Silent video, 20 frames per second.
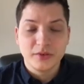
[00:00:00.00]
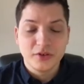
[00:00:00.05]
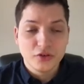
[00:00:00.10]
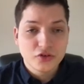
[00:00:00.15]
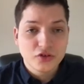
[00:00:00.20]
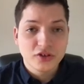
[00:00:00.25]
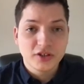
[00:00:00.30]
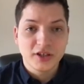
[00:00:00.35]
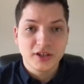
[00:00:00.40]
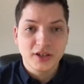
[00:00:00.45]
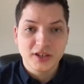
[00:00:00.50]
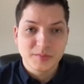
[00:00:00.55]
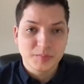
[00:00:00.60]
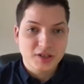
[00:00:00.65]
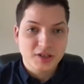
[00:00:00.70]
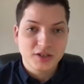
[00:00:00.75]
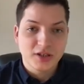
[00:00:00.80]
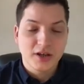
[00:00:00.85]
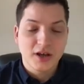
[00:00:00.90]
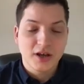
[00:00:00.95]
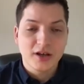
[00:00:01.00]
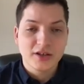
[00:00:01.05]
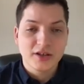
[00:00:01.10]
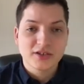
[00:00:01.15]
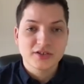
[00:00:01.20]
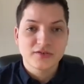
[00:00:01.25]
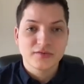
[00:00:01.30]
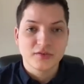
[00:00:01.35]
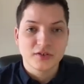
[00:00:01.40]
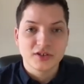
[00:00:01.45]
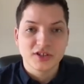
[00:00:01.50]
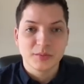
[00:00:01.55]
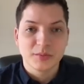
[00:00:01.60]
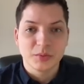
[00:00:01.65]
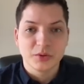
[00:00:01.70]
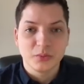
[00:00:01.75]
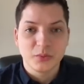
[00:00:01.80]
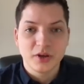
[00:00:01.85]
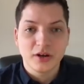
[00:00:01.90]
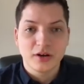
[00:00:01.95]
Usually, especially us, for
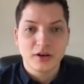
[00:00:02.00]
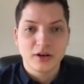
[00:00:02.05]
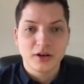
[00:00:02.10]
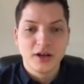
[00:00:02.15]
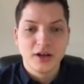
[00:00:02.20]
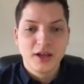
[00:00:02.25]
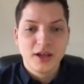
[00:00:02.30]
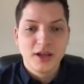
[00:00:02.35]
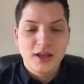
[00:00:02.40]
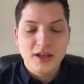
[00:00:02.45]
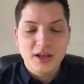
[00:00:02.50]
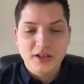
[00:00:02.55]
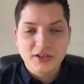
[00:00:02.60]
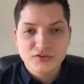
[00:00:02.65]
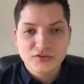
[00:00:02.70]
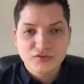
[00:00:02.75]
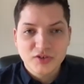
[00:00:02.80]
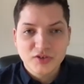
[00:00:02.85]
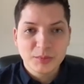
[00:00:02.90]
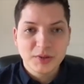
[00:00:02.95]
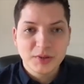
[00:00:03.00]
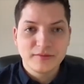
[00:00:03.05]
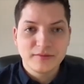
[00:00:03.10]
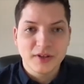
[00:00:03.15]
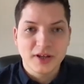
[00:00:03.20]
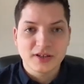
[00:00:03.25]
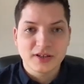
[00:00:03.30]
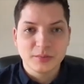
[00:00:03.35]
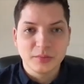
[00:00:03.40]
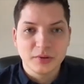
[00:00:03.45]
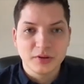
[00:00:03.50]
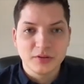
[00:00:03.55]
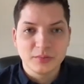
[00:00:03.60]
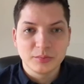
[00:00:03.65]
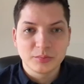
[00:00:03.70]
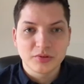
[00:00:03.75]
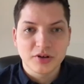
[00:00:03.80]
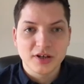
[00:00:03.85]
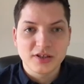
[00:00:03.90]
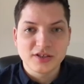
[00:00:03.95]
example, we are extremely flexible
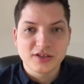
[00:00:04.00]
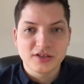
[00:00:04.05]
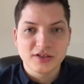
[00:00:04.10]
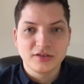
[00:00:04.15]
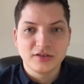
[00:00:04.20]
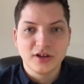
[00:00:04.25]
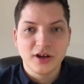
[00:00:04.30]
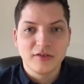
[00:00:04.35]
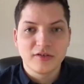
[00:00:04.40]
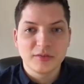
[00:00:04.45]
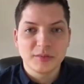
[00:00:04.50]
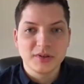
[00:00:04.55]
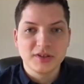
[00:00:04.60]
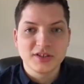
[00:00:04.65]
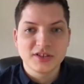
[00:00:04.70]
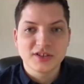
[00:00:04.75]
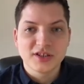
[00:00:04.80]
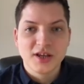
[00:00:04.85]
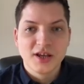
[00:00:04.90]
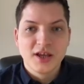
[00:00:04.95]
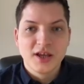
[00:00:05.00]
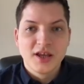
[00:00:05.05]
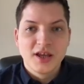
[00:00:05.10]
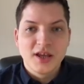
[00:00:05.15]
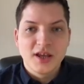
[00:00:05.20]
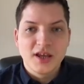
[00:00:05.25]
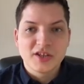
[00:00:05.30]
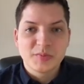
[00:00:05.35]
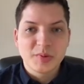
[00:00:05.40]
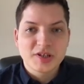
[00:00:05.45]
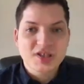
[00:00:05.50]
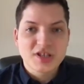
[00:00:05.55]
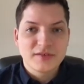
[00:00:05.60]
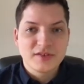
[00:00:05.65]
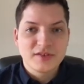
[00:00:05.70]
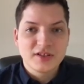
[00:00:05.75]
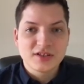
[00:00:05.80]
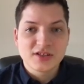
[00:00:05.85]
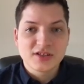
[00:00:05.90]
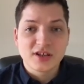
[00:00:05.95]
on pricing to governments, especially
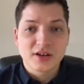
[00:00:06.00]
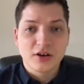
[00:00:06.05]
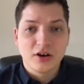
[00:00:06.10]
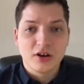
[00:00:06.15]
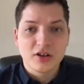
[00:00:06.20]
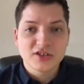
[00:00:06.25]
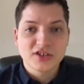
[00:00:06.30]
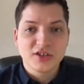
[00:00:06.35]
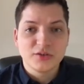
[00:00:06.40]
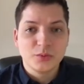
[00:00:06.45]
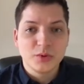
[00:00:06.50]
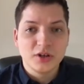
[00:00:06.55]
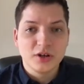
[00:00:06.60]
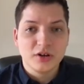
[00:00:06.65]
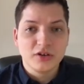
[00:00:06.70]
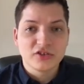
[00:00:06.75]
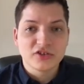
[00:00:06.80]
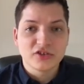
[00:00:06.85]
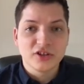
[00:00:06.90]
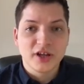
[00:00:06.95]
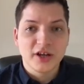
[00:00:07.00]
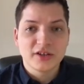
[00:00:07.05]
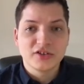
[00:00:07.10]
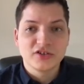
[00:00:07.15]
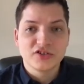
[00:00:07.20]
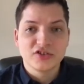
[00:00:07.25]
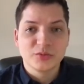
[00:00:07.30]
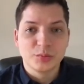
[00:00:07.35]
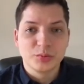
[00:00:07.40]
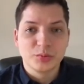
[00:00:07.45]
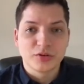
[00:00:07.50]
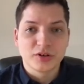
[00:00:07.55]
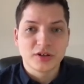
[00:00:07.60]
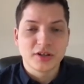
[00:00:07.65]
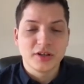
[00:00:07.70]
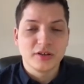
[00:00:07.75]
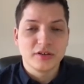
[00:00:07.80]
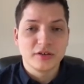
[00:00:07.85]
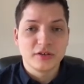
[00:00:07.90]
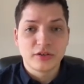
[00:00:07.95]
if this is a cost that we also like to
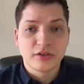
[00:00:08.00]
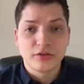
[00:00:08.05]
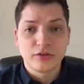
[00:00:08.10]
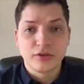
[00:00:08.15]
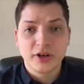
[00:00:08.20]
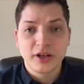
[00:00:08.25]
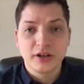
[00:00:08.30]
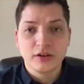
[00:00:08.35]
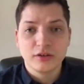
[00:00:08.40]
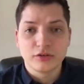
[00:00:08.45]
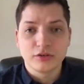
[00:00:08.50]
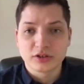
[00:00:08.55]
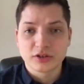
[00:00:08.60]
support either through HiiL or